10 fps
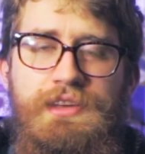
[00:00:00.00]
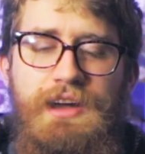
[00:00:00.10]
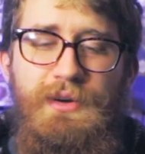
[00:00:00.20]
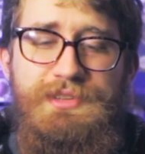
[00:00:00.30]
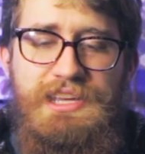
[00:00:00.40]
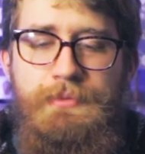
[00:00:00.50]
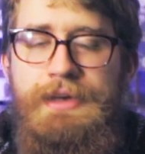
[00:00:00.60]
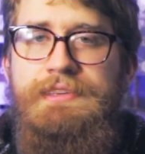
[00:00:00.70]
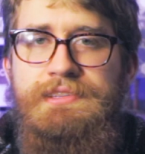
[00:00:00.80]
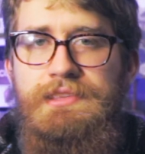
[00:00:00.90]
I was gonna
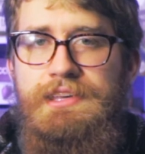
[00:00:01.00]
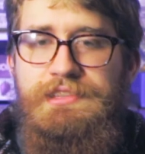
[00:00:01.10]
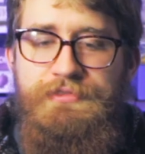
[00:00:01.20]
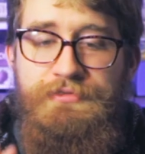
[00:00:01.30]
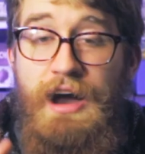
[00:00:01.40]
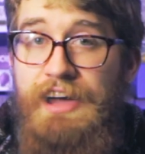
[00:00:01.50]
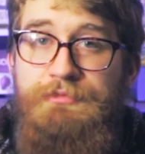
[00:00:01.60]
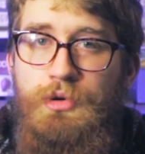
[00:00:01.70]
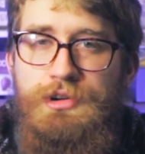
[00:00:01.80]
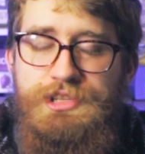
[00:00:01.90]
make this list 5
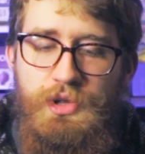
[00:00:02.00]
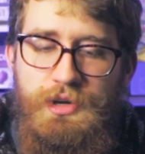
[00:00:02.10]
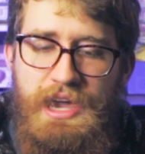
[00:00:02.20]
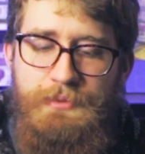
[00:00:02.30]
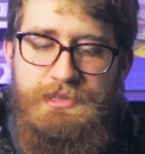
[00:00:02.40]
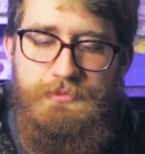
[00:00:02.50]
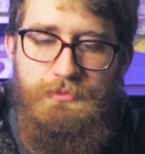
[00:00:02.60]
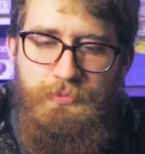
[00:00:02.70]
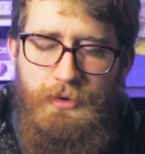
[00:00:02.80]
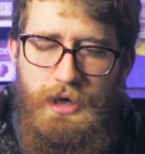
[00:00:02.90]
more solo games,
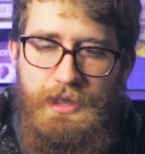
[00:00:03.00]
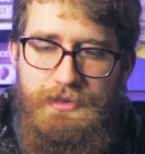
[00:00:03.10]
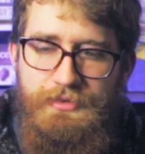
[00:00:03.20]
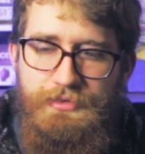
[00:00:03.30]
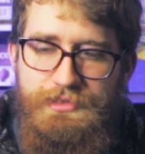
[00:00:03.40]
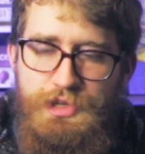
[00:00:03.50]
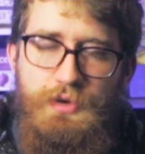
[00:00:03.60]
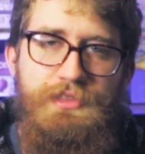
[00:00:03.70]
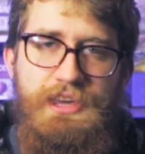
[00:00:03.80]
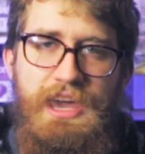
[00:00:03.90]
but 2
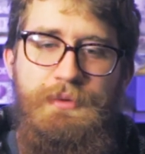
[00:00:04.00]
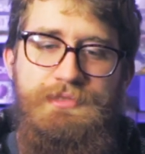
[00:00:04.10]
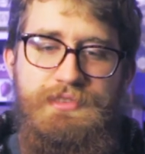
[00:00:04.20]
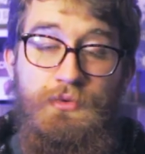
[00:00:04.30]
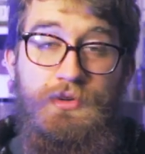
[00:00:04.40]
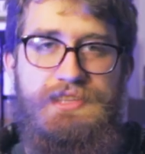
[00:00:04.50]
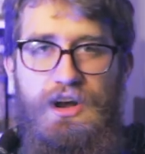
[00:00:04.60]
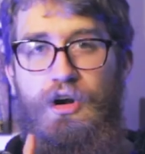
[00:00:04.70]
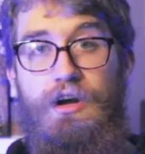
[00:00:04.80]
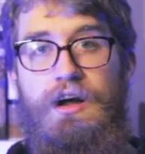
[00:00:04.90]
of the games, the ones
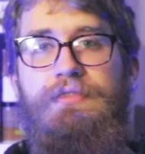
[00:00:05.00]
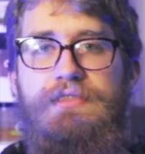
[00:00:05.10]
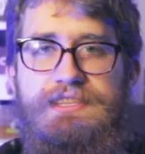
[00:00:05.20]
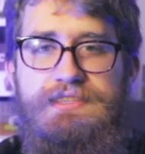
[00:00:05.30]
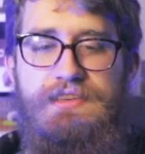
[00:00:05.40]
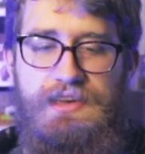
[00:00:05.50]
that aren't on this